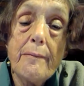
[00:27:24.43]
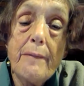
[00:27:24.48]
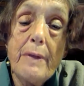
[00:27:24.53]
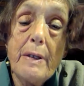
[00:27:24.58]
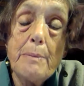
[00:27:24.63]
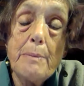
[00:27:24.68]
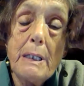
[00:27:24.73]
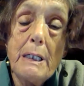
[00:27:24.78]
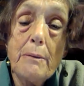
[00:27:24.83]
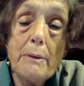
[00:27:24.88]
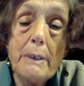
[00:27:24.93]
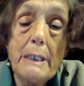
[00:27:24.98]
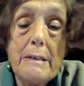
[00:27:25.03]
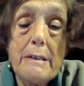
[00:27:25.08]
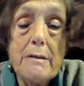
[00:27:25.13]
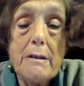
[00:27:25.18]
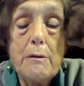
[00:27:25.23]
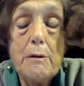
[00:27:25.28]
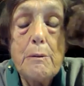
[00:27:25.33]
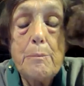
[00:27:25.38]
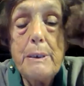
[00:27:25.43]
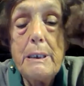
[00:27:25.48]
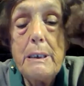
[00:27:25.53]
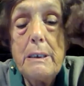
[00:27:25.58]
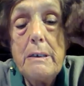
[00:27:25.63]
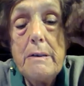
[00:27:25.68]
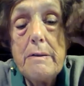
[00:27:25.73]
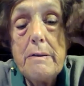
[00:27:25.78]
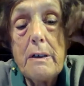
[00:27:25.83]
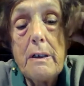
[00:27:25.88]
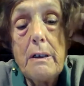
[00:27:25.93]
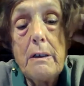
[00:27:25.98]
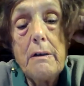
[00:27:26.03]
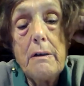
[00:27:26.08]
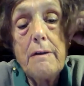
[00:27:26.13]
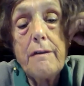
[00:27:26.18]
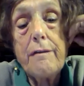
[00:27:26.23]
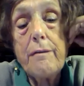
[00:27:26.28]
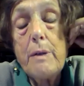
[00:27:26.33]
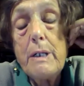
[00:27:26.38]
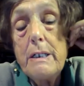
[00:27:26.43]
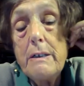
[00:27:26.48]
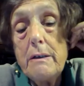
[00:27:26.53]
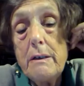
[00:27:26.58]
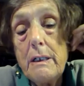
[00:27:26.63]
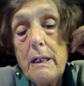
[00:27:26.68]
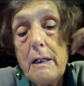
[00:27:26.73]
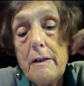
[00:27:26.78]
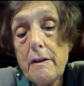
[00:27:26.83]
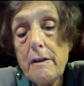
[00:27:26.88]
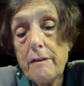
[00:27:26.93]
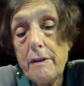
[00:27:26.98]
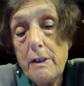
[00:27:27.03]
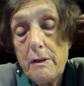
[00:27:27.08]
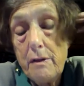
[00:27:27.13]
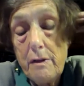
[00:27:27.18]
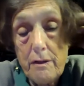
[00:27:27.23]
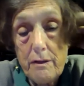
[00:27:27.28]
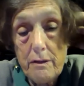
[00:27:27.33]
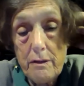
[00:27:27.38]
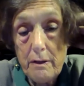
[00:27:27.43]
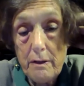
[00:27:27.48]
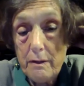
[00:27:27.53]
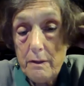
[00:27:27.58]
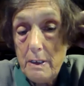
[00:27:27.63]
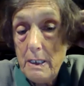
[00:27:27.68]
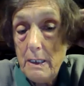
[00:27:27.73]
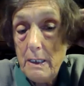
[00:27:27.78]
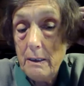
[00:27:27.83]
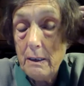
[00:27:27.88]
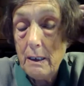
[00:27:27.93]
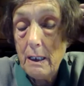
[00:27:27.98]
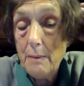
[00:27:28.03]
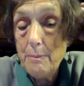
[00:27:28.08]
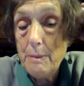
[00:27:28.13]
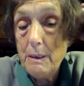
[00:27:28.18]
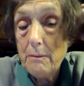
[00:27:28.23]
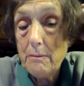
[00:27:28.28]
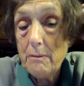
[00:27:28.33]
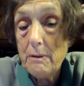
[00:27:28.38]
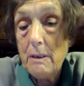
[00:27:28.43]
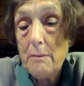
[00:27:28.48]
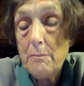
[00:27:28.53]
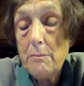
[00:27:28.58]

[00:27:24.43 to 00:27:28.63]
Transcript: in many ways it would be easier if we did have the vote at 16. I mean,